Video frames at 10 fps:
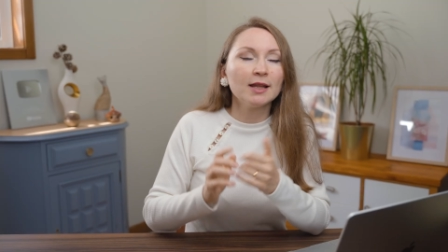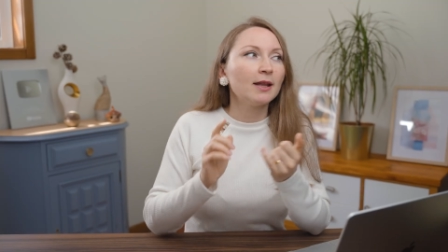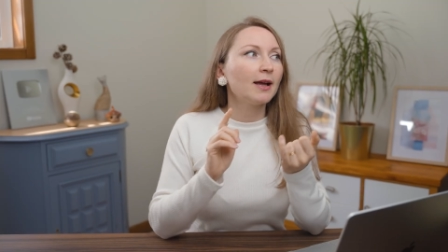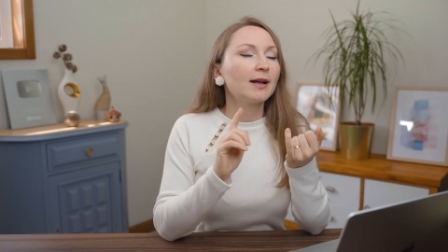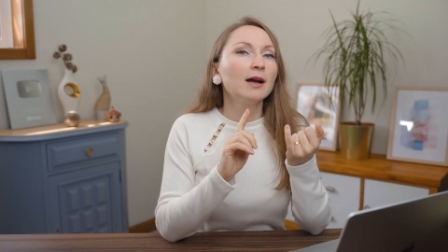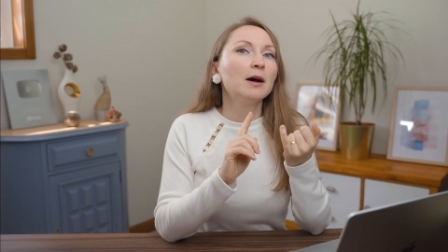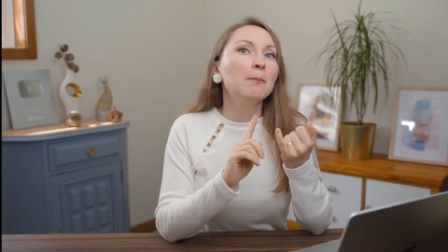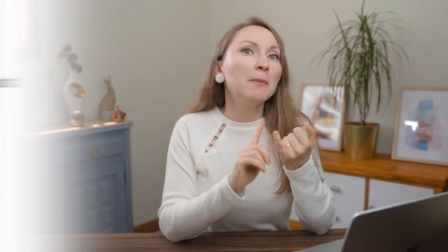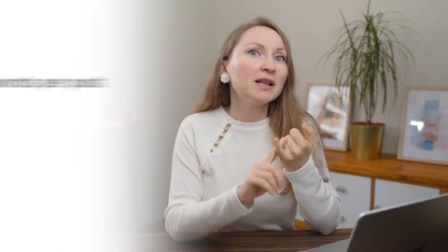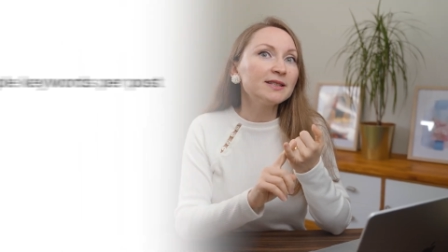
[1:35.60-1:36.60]
like
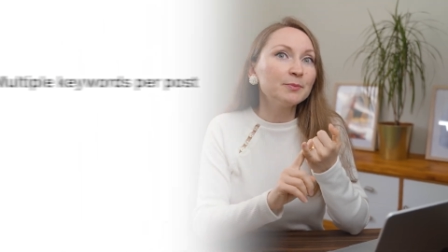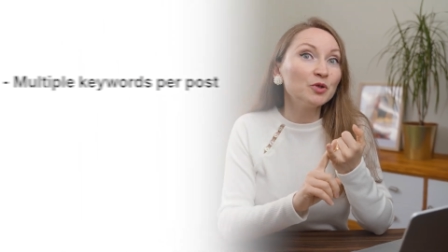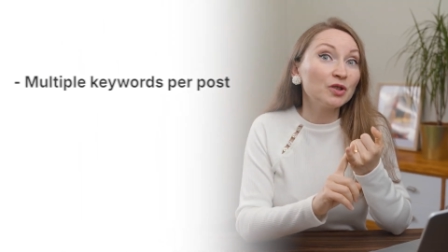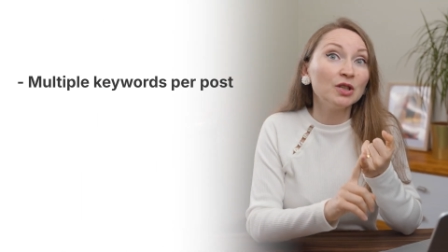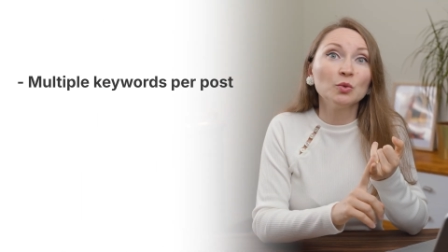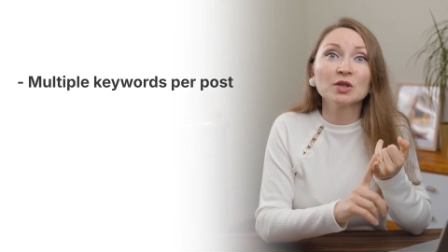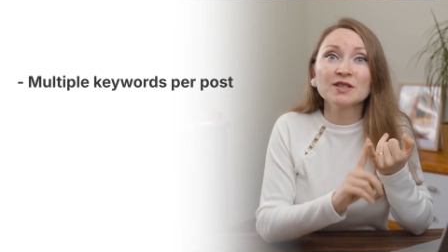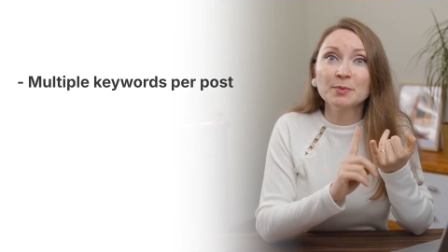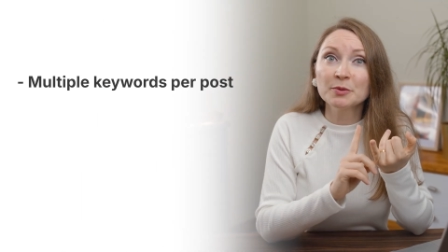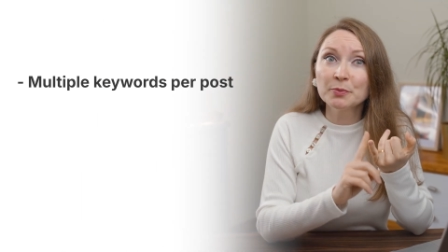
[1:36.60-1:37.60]
multiple
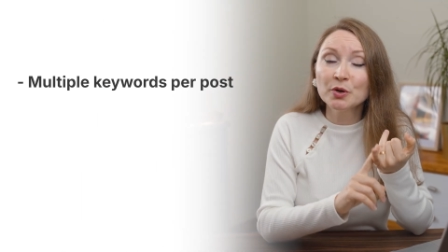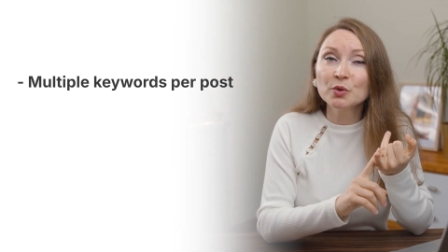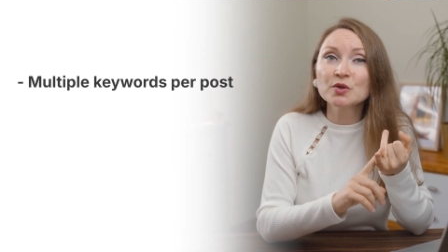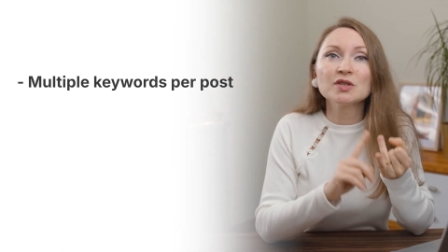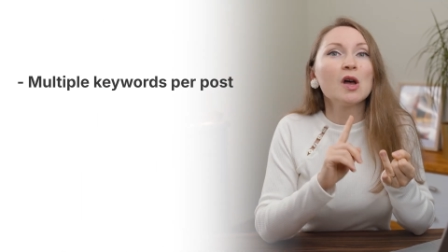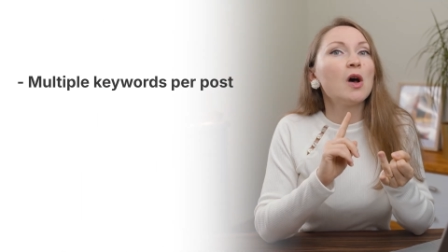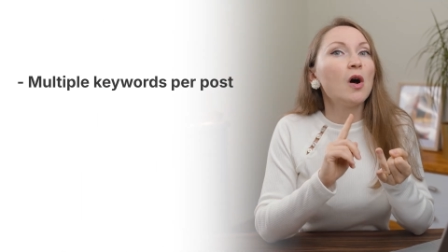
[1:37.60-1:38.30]
keywords per post,